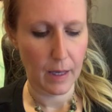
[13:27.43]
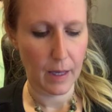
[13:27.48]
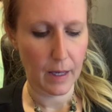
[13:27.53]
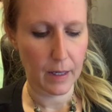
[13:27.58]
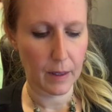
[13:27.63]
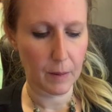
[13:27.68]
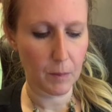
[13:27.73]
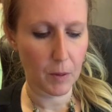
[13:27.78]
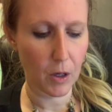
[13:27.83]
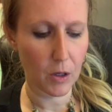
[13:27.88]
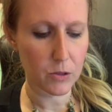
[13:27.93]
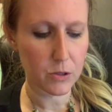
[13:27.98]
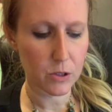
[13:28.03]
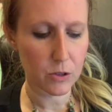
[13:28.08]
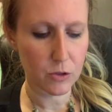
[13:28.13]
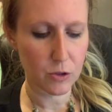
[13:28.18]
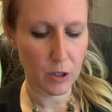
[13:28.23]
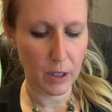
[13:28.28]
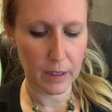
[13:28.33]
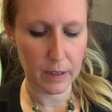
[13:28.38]
And I'm also
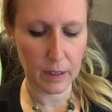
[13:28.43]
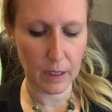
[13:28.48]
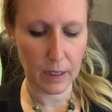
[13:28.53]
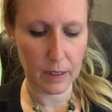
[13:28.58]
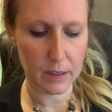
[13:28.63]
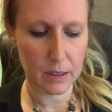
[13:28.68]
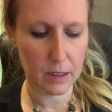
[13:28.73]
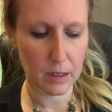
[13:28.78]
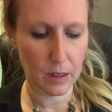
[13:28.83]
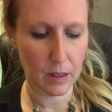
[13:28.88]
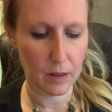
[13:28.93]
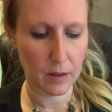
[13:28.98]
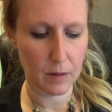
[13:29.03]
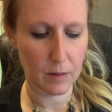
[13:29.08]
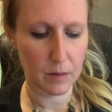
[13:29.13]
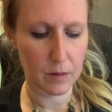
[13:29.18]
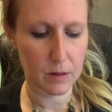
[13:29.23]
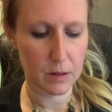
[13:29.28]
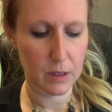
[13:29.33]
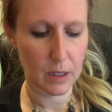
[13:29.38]
trying not to
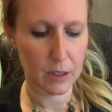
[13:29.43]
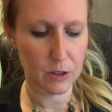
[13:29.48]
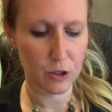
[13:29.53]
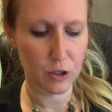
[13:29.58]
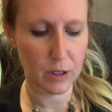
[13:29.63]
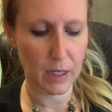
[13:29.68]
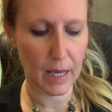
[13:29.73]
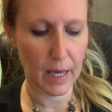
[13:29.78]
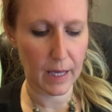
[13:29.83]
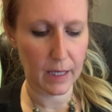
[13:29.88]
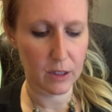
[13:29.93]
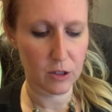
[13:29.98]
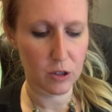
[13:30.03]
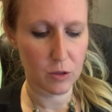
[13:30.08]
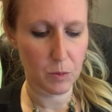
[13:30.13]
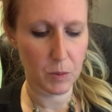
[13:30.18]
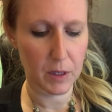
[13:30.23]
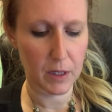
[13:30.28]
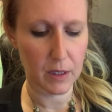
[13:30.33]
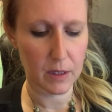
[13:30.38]
touch the
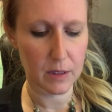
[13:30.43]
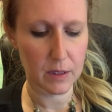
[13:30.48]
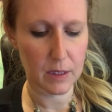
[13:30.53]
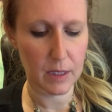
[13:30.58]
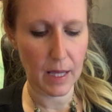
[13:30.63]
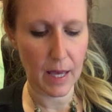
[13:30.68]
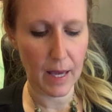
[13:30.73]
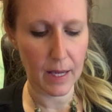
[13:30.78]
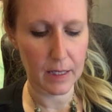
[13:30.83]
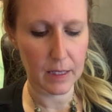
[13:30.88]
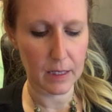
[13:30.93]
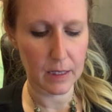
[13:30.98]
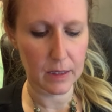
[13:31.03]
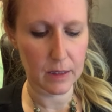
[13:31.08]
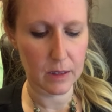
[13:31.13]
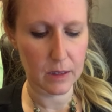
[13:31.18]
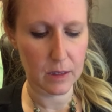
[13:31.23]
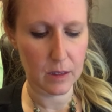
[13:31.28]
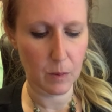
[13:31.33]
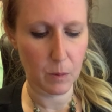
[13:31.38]
edge because that
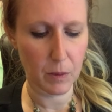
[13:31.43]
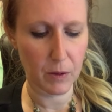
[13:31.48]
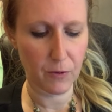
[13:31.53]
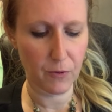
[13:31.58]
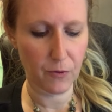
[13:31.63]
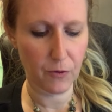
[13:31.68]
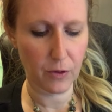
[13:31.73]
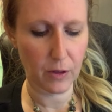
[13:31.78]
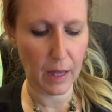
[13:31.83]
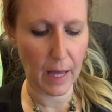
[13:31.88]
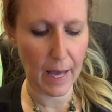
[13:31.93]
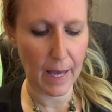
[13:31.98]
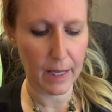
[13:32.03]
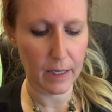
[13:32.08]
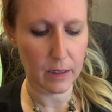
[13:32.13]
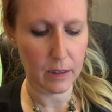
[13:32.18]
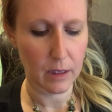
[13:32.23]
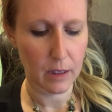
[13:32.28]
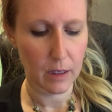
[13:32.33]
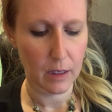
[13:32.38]
needs to be flat